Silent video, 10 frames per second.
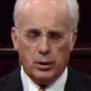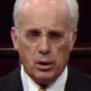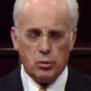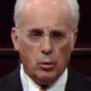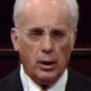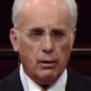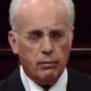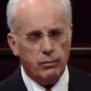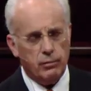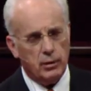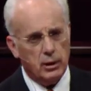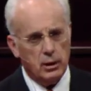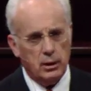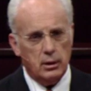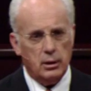put it this way if
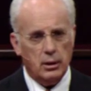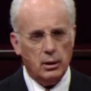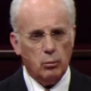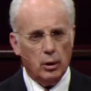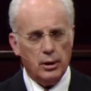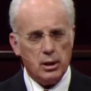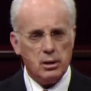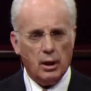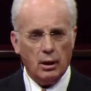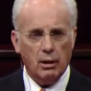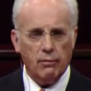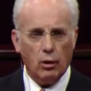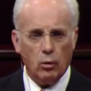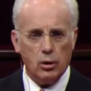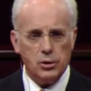anyone does not
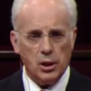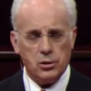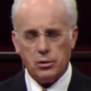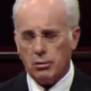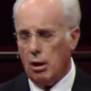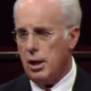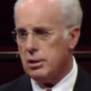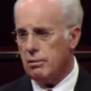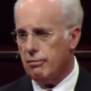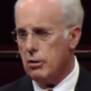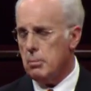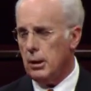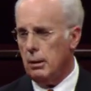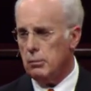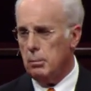love the Lord Jesus Christ,
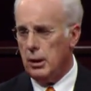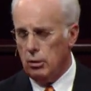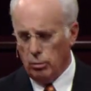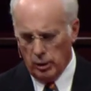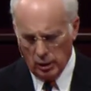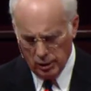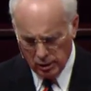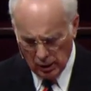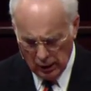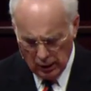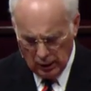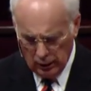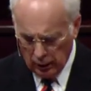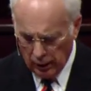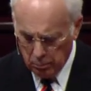affirming him to be who he is,
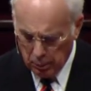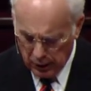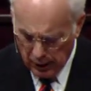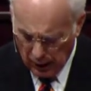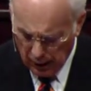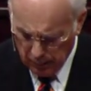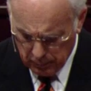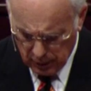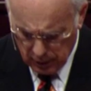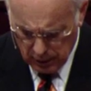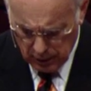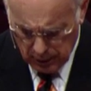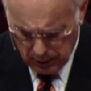let him be damned.